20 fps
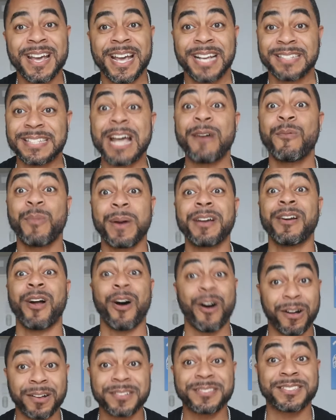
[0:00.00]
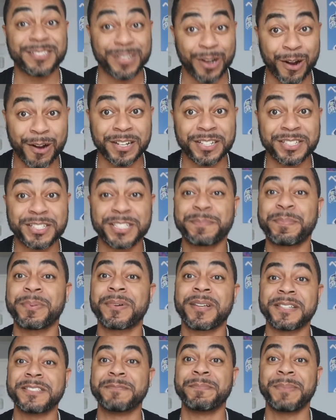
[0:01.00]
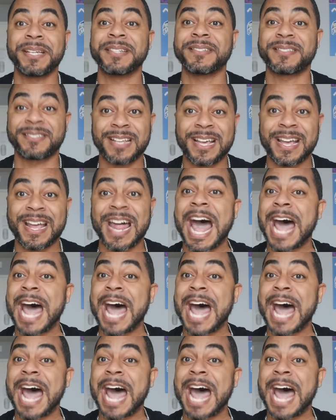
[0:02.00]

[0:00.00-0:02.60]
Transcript: Is that where it all started? Just because Mia said,